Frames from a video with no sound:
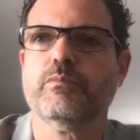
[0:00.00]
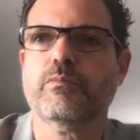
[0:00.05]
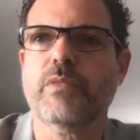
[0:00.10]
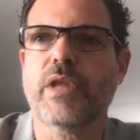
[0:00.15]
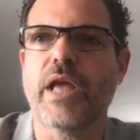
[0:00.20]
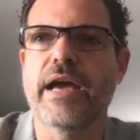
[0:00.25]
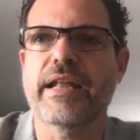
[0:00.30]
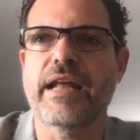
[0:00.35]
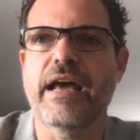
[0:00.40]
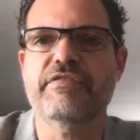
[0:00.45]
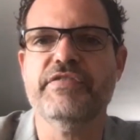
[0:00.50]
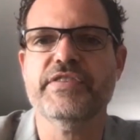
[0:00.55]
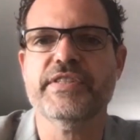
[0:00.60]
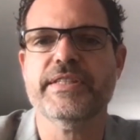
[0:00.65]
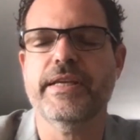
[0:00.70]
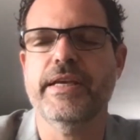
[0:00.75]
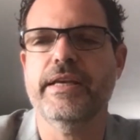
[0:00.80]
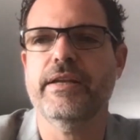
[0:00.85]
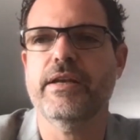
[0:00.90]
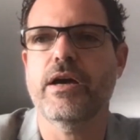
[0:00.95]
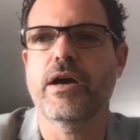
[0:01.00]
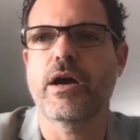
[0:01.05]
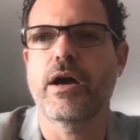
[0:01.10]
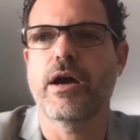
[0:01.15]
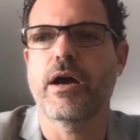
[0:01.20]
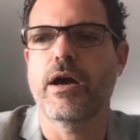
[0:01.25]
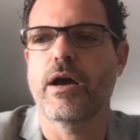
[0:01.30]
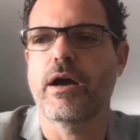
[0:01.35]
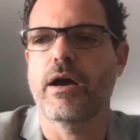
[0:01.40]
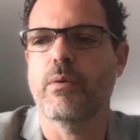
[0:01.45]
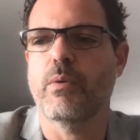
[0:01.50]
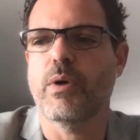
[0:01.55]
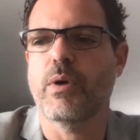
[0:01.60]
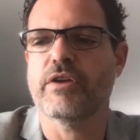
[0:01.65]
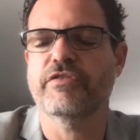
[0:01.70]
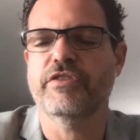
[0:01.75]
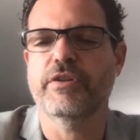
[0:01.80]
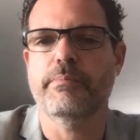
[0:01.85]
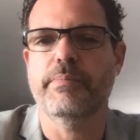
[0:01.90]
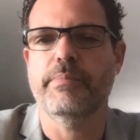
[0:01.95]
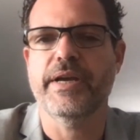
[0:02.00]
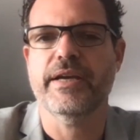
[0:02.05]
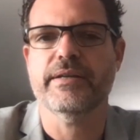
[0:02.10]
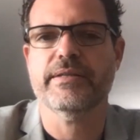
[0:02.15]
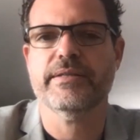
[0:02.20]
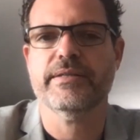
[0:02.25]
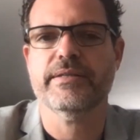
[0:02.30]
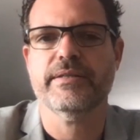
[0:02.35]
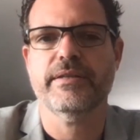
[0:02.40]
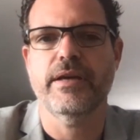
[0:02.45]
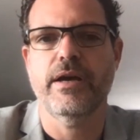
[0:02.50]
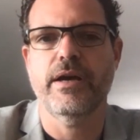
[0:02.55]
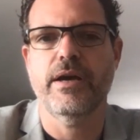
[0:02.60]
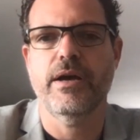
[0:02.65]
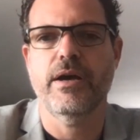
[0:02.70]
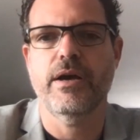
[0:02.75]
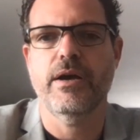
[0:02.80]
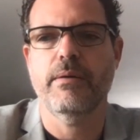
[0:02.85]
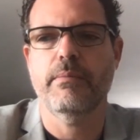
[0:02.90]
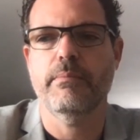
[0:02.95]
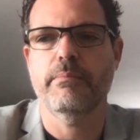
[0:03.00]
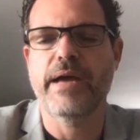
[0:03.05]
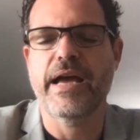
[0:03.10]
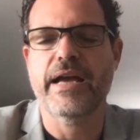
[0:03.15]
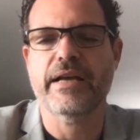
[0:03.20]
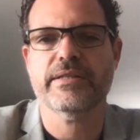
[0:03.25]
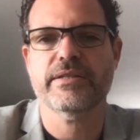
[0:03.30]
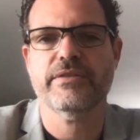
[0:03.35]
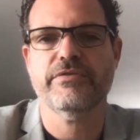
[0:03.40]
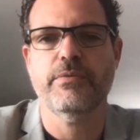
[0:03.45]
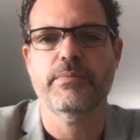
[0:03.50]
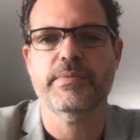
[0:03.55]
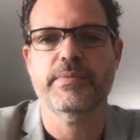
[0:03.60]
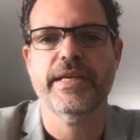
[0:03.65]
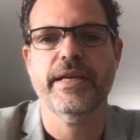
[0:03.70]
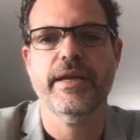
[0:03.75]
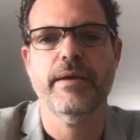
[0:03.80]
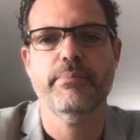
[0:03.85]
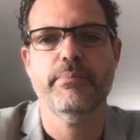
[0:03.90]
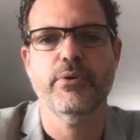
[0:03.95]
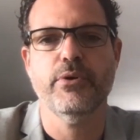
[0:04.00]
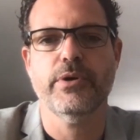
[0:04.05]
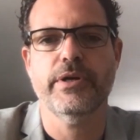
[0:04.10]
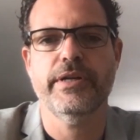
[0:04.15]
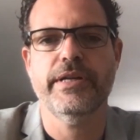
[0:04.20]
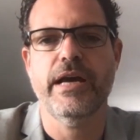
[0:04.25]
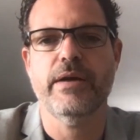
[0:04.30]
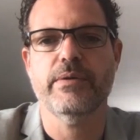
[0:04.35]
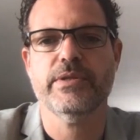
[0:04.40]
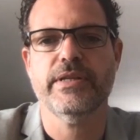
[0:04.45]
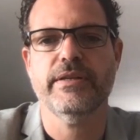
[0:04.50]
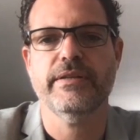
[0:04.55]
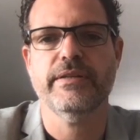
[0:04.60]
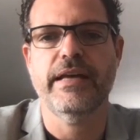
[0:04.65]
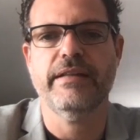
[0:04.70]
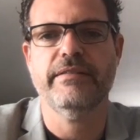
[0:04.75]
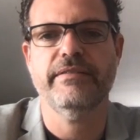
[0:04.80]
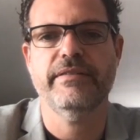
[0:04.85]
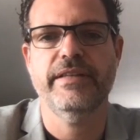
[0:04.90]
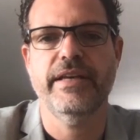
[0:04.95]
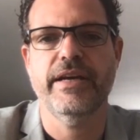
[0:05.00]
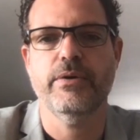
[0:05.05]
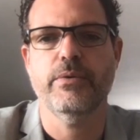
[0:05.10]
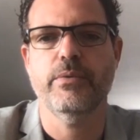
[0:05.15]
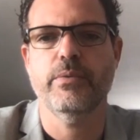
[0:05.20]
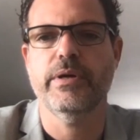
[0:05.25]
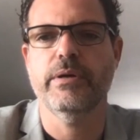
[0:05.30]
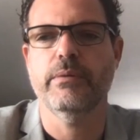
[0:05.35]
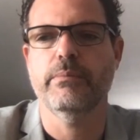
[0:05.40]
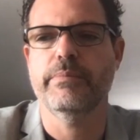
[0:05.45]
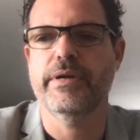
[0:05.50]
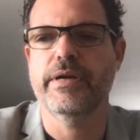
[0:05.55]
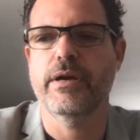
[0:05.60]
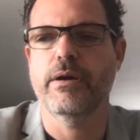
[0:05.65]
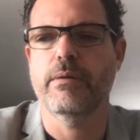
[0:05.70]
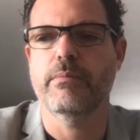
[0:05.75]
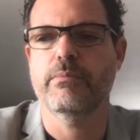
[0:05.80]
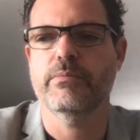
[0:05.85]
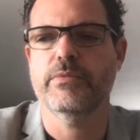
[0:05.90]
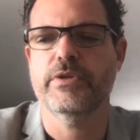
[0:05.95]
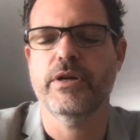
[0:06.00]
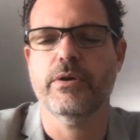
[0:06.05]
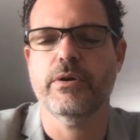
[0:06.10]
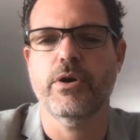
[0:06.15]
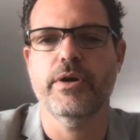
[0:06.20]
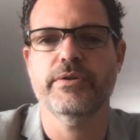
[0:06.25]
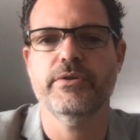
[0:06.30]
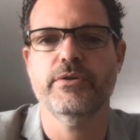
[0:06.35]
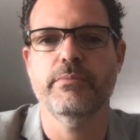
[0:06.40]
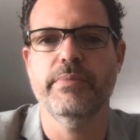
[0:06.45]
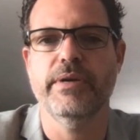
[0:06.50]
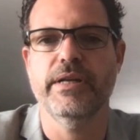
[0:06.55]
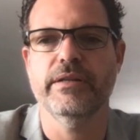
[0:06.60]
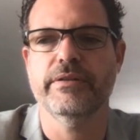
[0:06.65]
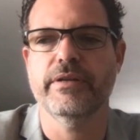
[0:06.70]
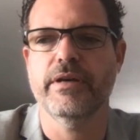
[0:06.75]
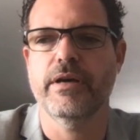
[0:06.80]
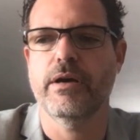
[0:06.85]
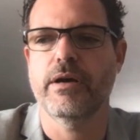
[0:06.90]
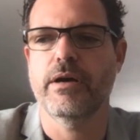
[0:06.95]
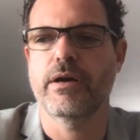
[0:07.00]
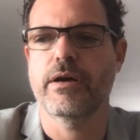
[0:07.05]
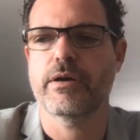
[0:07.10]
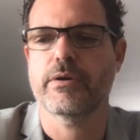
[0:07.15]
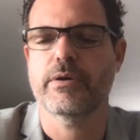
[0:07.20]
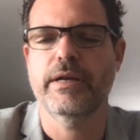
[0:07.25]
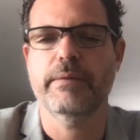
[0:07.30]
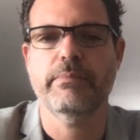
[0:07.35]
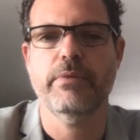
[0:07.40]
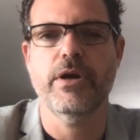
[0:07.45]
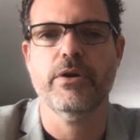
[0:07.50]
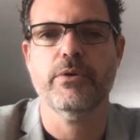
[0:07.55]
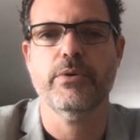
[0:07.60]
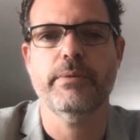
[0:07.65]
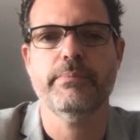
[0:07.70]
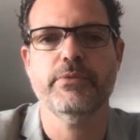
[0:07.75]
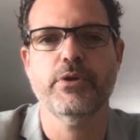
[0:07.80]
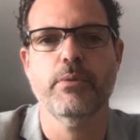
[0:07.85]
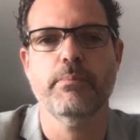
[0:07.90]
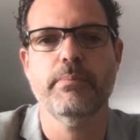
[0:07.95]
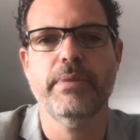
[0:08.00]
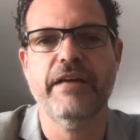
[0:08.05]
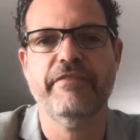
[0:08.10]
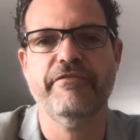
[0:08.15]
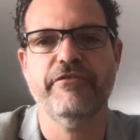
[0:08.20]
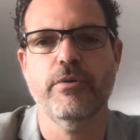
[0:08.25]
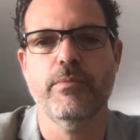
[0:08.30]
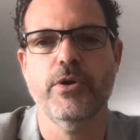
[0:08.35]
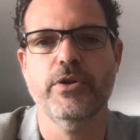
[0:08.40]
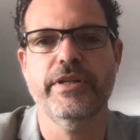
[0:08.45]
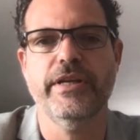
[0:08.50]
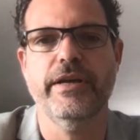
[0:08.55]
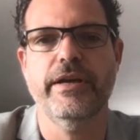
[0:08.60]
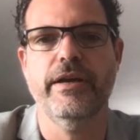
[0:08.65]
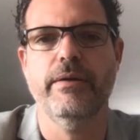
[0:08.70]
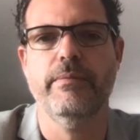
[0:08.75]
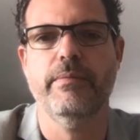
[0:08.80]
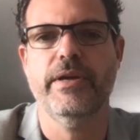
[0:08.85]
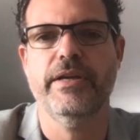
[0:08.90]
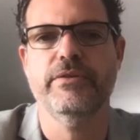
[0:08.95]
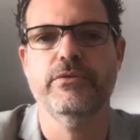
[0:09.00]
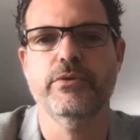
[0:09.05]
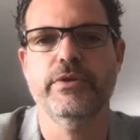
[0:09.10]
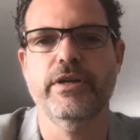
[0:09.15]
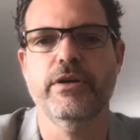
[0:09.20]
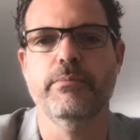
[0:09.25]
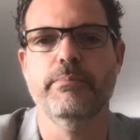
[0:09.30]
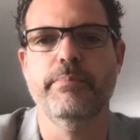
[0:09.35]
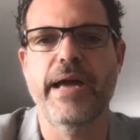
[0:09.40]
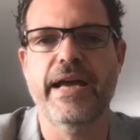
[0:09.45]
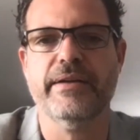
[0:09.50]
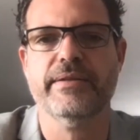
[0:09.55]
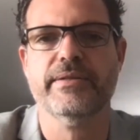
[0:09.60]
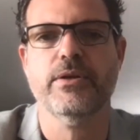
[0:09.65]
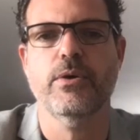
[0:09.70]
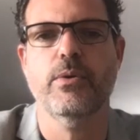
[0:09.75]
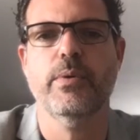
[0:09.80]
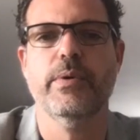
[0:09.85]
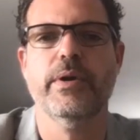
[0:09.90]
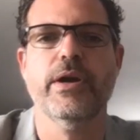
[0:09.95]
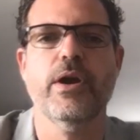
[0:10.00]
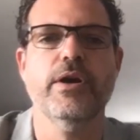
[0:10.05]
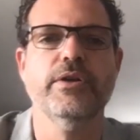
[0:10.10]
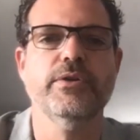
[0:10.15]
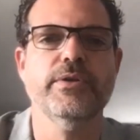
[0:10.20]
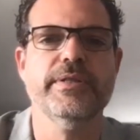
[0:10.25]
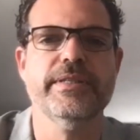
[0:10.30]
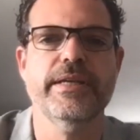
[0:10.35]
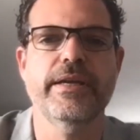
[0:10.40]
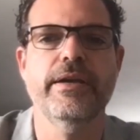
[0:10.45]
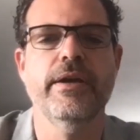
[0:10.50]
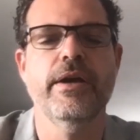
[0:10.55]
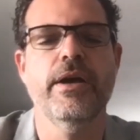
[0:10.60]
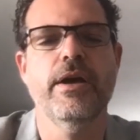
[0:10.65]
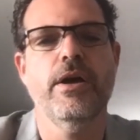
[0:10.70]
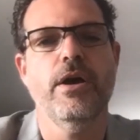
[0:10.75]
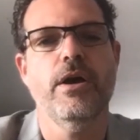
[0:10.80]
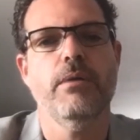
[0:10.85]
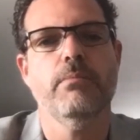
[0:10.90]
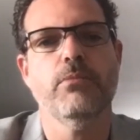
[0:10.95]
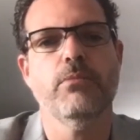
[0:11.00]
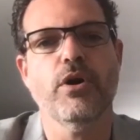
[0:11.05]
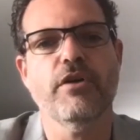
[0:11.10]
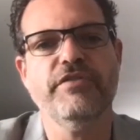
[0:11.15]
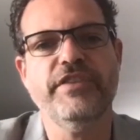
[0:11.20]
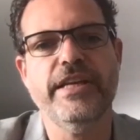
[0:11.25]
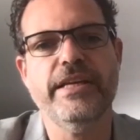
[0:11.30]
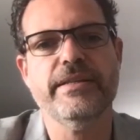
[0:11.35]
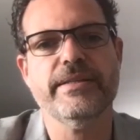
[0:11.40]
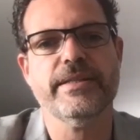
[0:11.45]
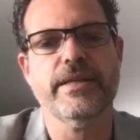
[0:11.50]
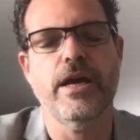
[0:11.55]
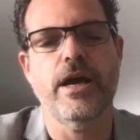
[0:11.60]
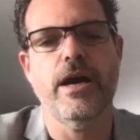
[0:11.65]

And I've seen one of the biggest banks from Singapore announcing that they're going to build a crypto platform into their bank. So we're going to see more of these